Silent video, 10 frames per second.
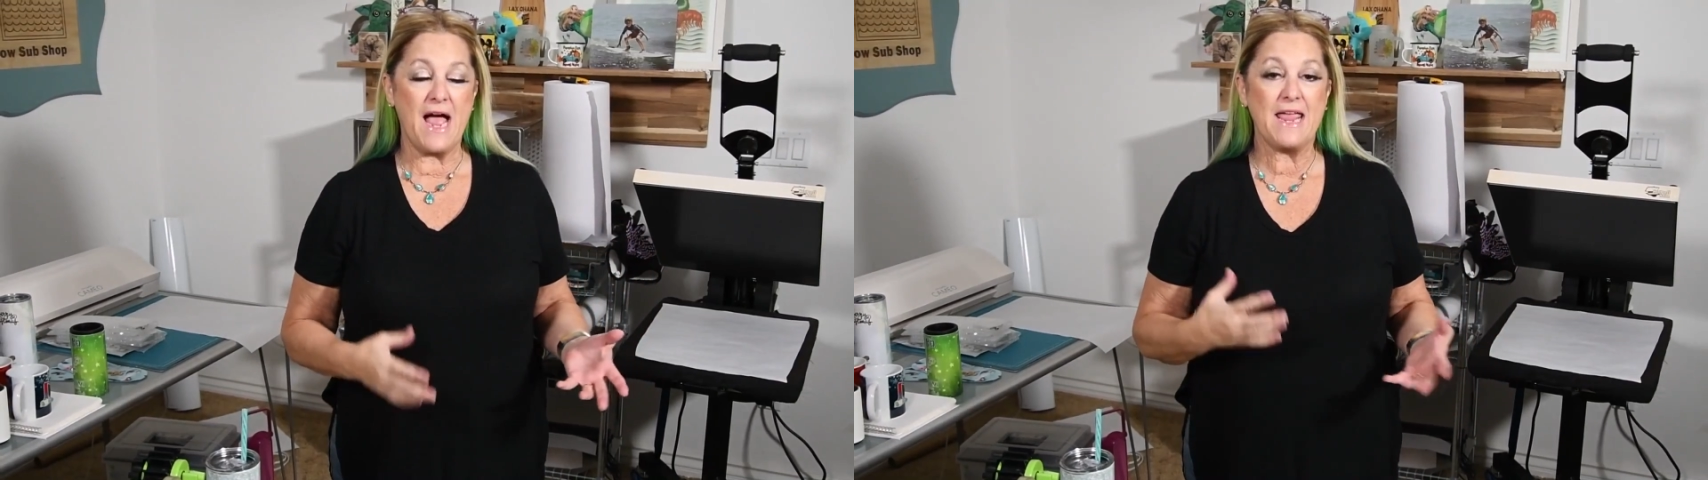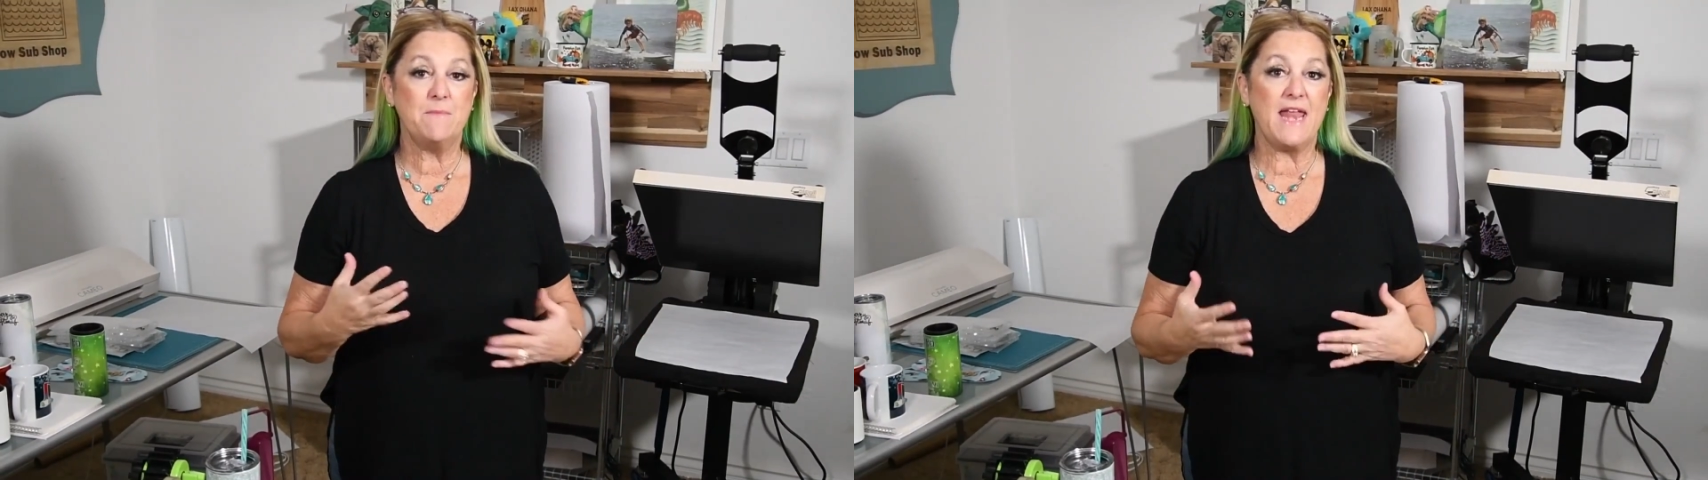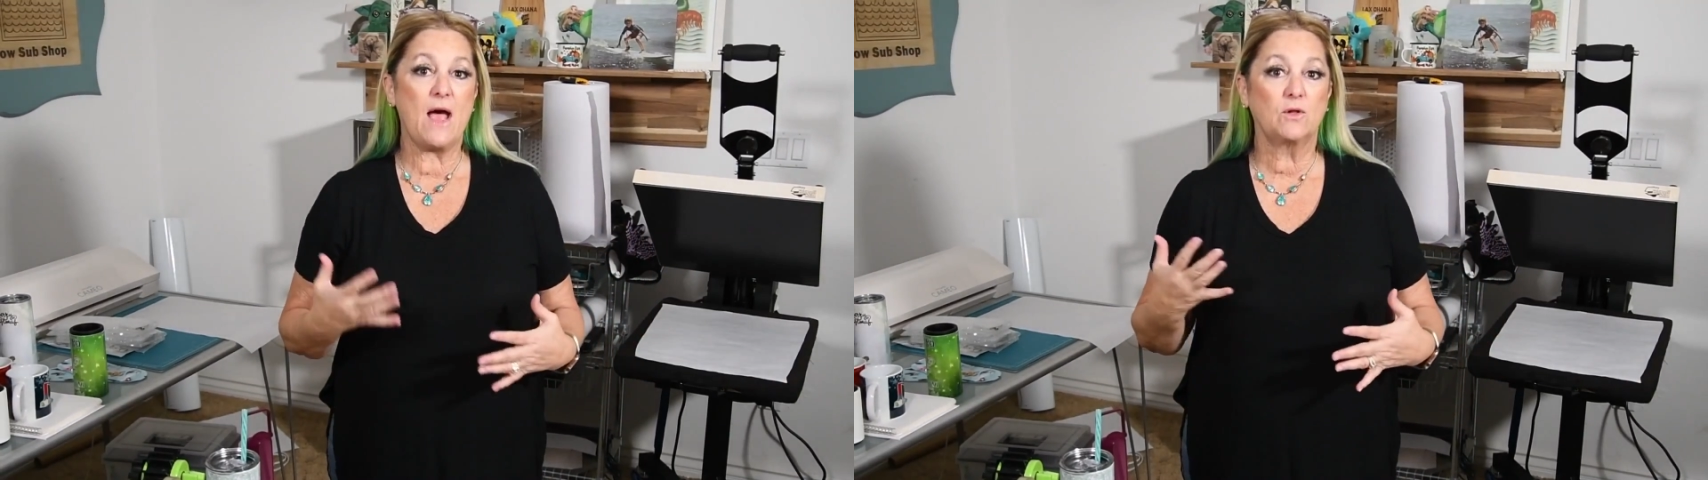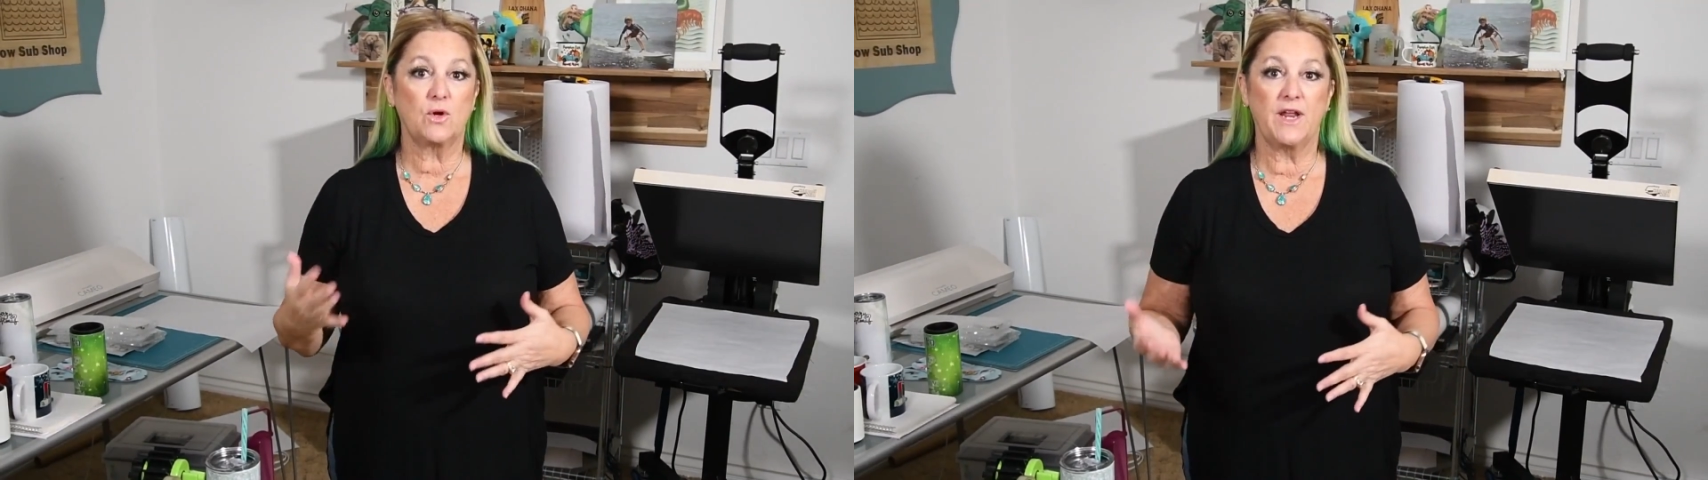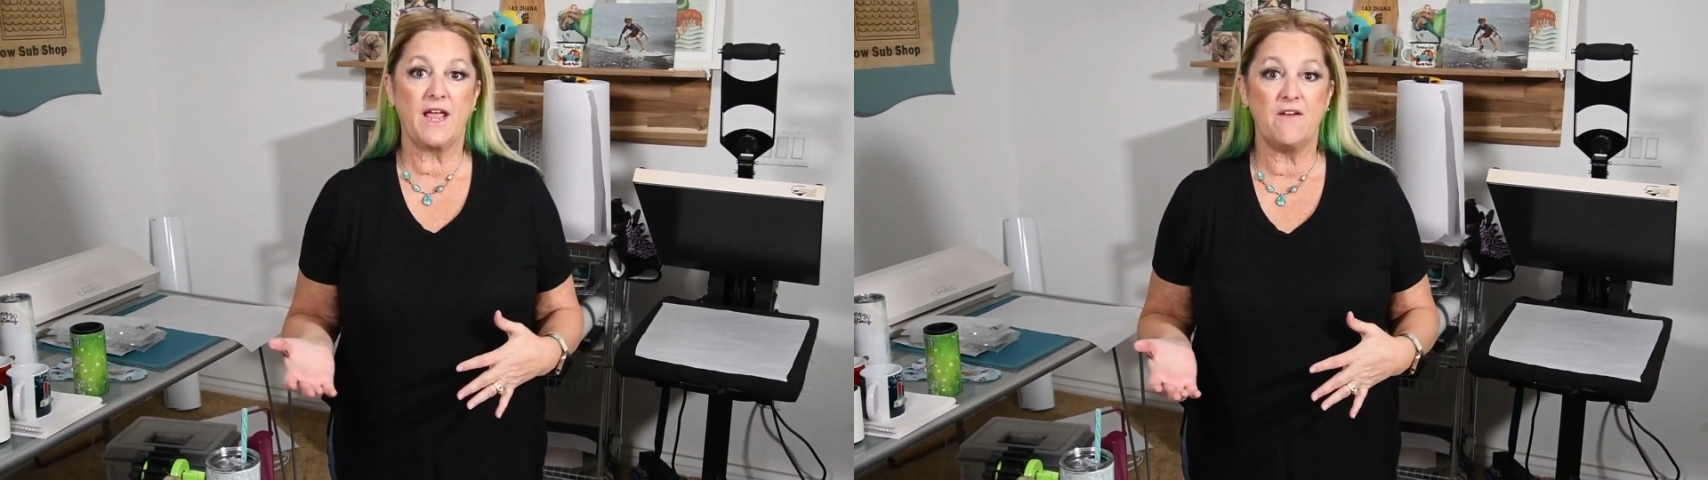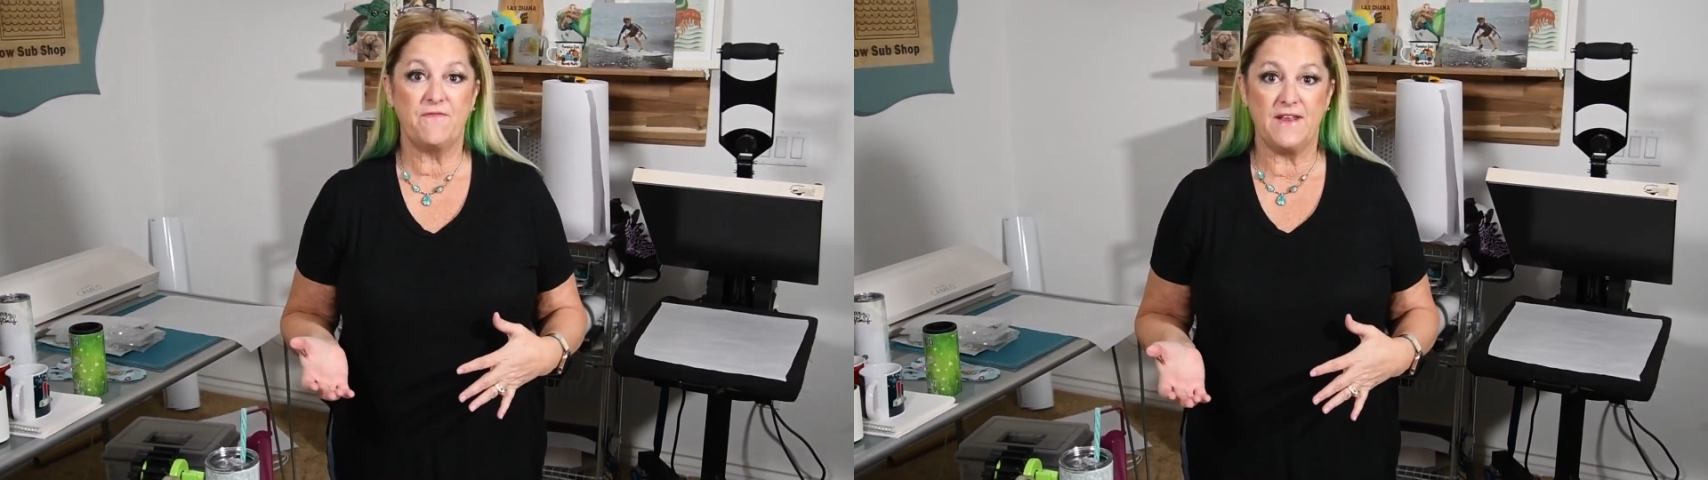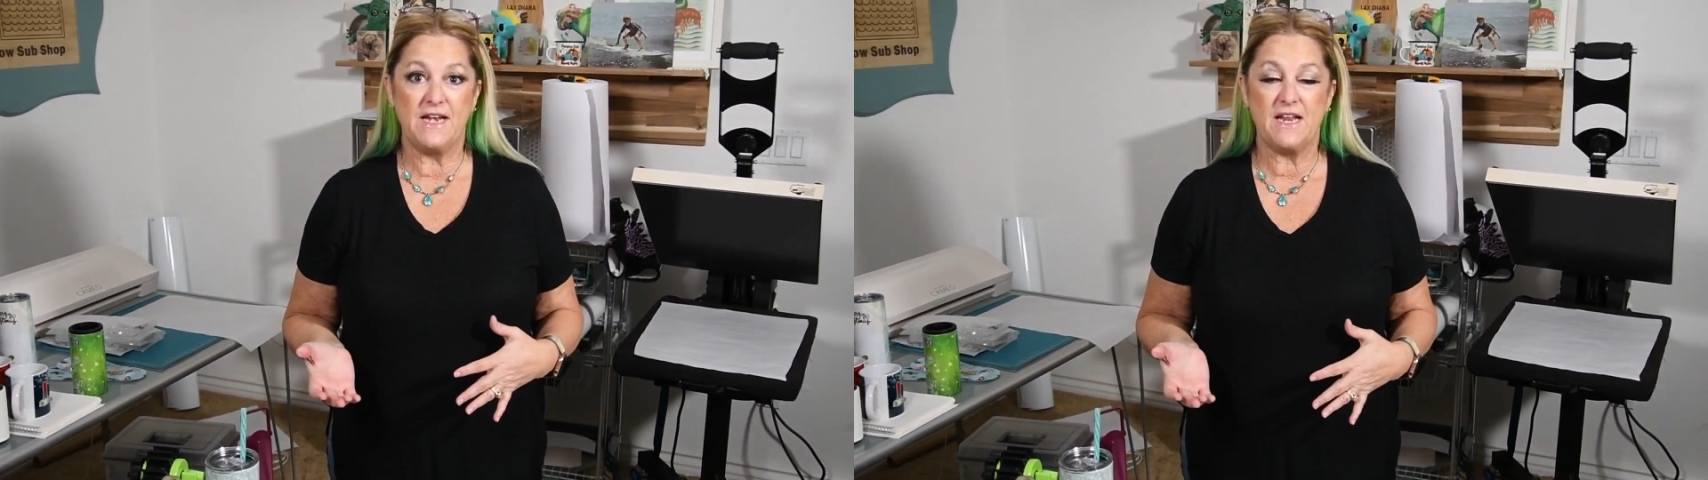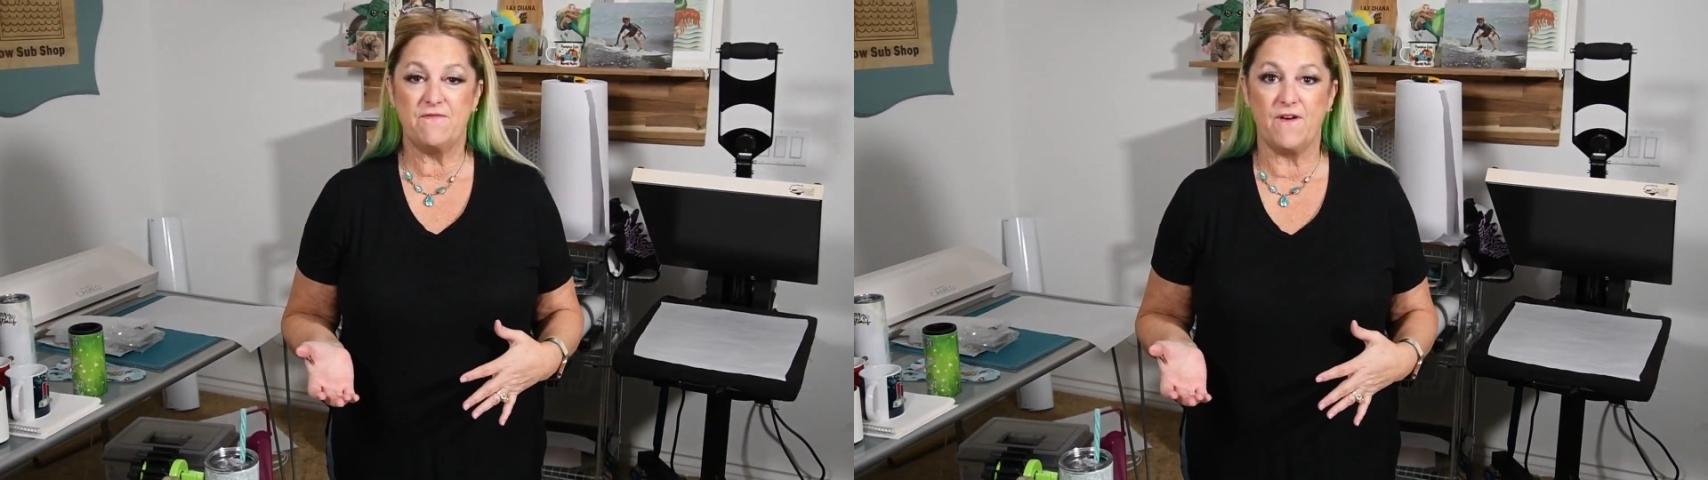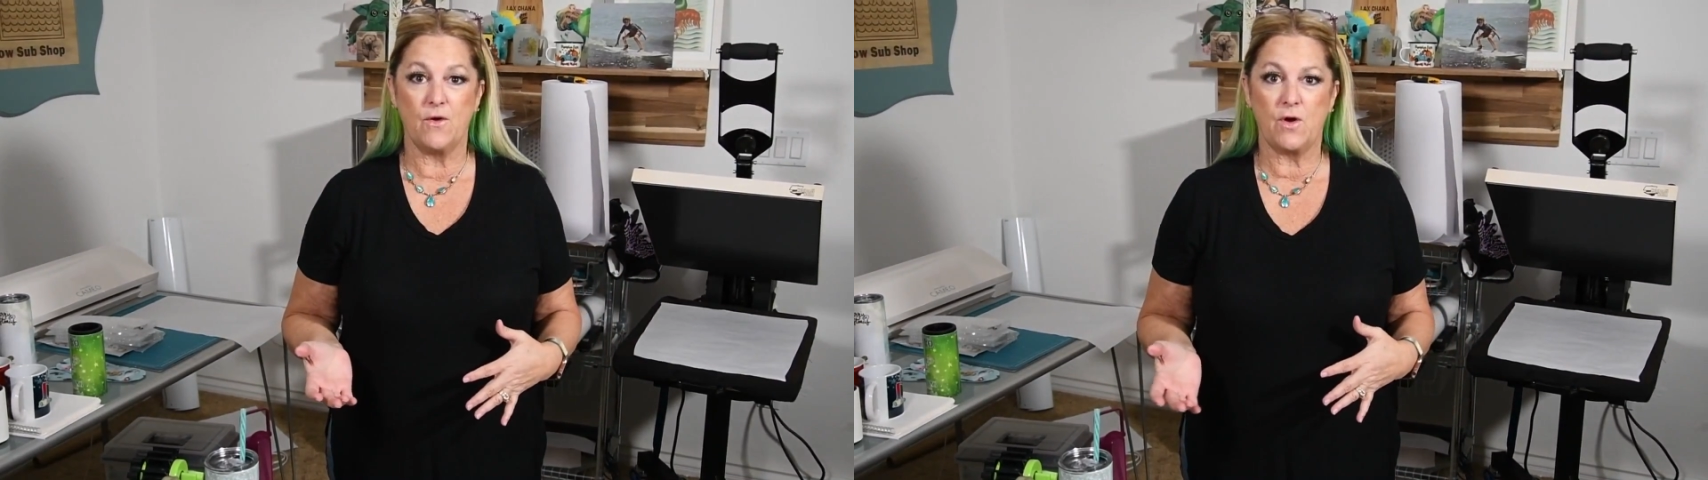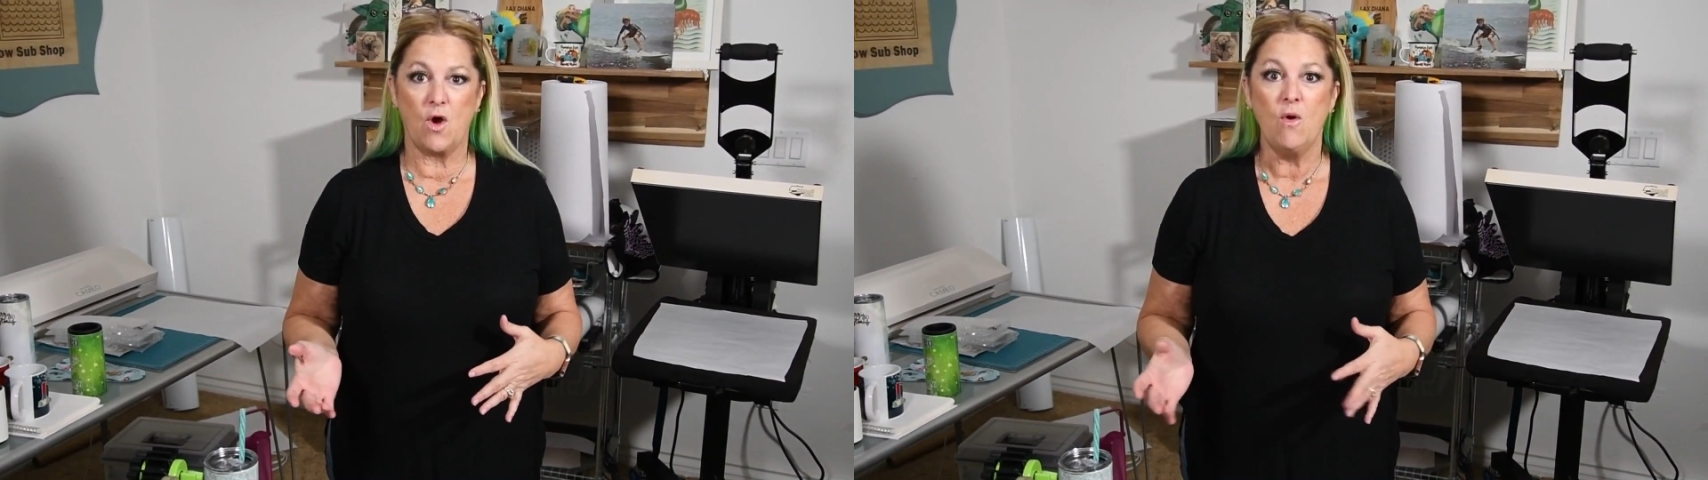I am now learning Affinity
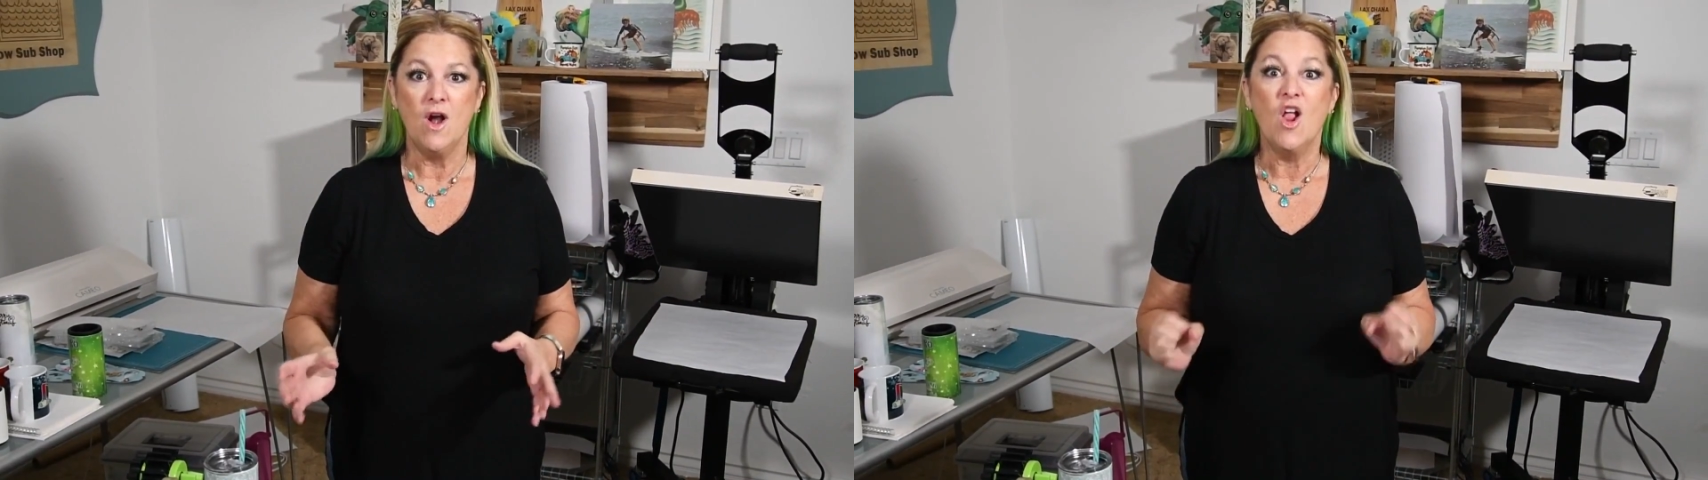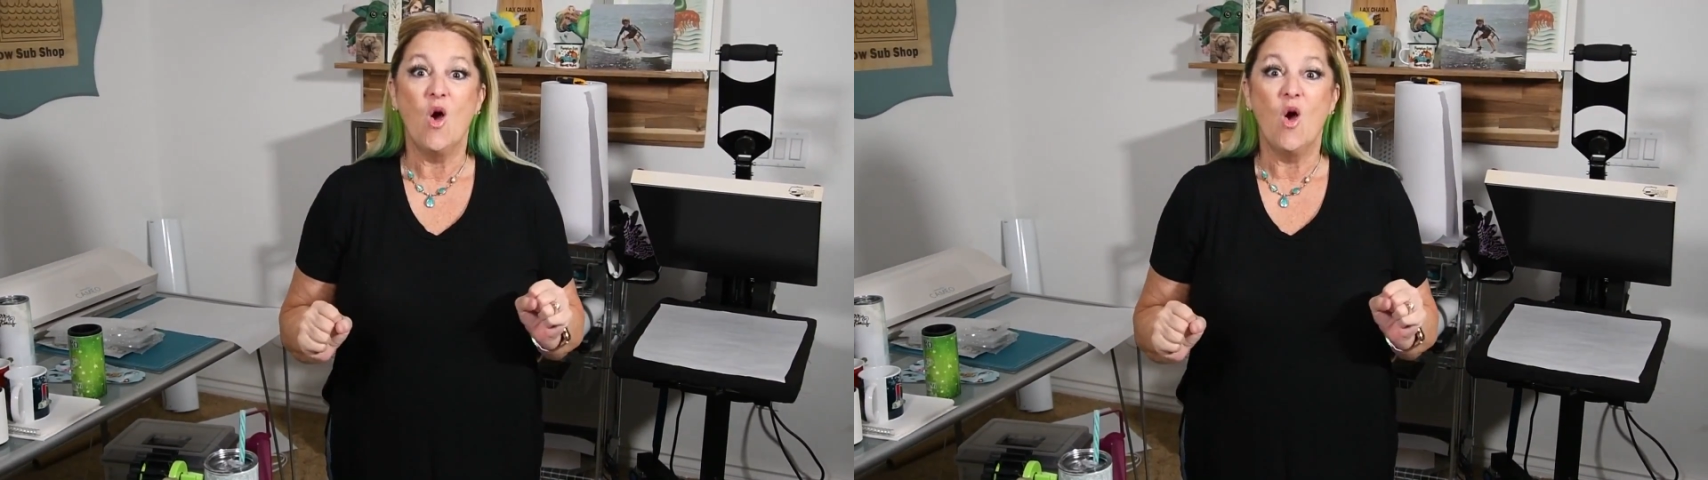Photo,